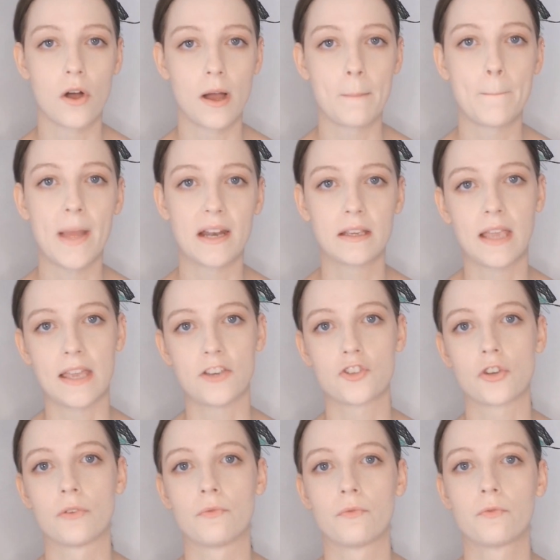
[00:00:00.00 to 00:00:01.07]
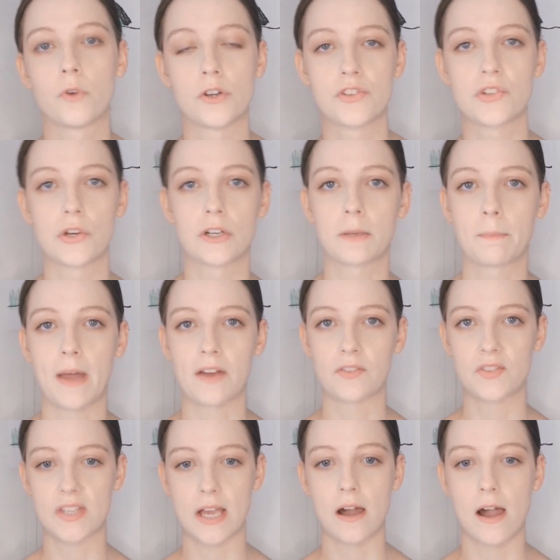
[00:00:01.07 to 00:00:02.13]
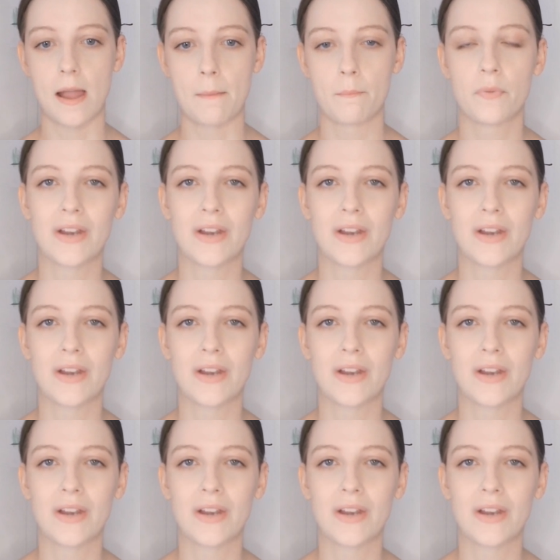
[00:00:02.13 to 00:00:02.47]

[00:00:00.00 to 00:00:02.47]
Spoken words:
on medication for a certain amount of time,